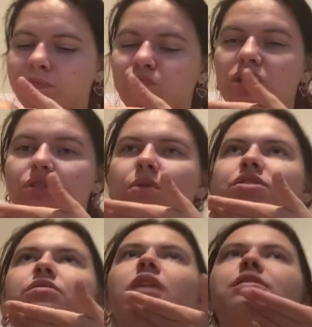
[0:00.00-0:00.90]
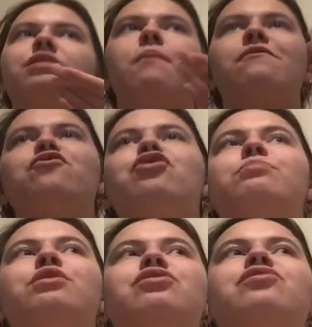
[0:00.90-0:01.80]
is when you like someone for their
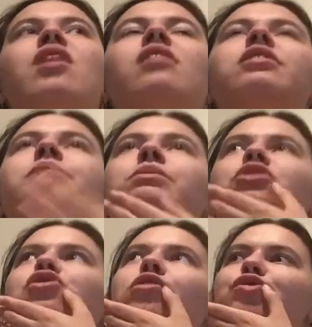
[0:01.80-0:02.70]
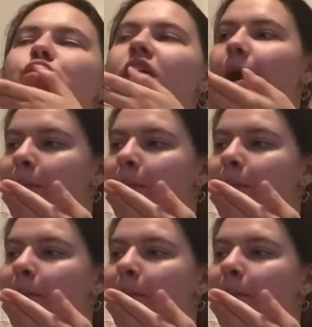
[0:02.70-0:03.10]
personality, but it's also like,